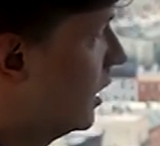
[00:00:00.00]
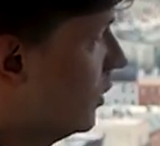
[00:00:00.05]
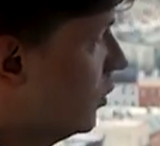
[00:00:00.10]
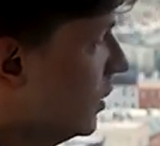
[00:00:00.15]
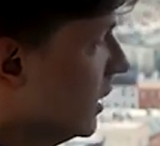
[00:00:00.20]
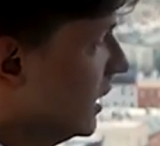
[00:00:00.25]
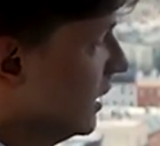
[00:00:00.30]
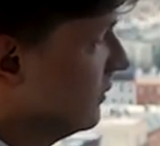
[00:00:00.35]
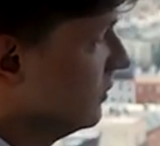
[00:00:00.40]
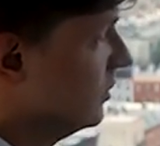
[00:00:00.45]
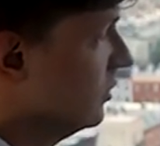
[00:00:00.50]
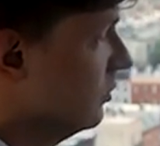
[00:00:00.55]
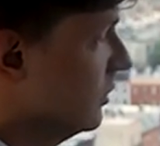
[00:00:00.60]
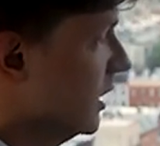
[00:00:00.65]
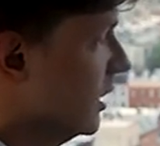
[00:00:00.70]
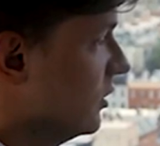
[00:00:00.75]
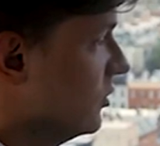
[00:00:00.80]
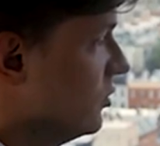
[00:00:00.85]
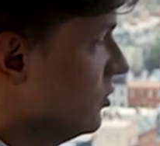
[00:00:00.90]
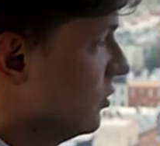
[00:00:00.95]
period of time. And
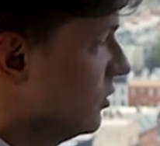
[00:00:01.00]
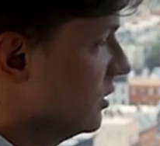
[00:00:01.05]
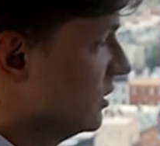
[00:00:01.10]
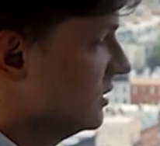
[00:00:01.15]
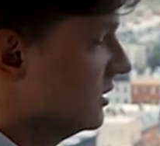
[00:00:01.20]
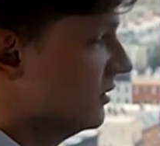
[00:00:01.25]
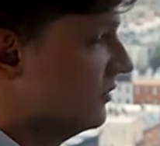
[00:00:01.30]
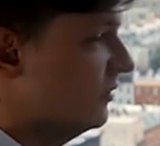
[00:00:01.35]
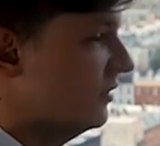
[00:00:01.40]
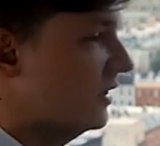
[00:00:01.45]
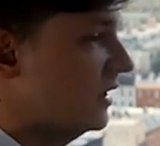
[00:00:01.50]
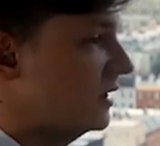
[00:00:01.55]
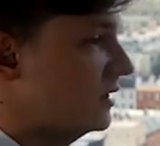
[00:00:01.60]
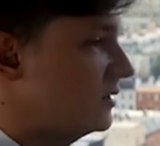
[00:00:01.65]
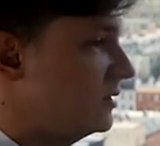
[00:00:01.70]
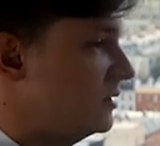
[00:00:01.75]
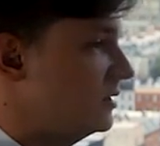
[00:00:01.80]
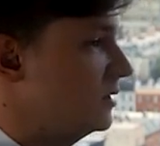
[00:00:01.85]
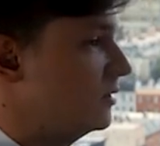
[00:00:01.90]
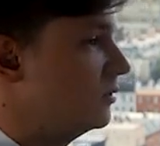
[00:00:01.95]
I think it's a mistake,
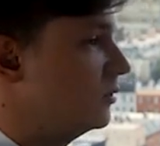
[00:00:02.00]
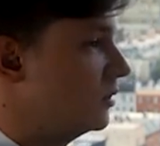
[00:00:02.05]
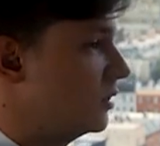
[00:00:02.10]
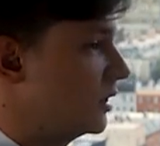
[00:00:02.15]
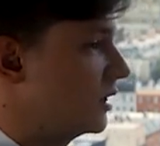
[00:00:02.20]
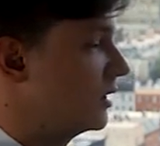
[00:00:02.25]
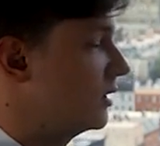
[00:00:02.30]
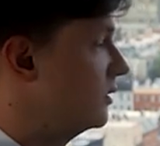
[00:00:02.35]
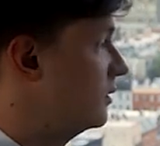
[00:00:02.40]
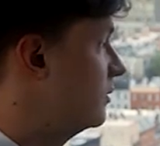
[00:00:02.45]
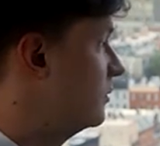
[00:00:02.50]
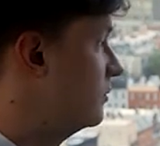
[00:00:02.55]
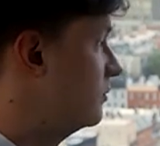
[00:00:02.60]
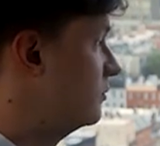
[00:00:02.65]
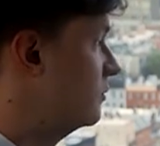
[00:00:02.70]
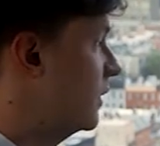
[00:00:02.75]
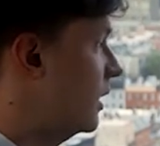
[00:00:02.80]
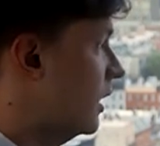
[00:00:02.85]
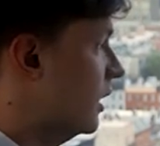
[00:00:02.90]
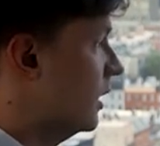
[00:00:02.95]
especially
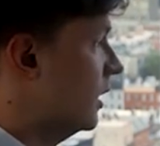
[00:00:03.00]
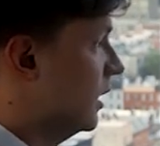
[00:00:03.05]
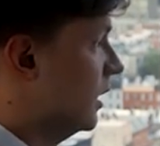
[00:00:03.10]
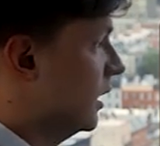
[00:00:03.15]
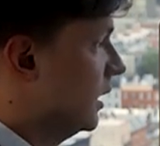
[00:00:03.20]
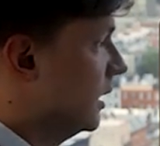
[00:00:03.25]
when you look at,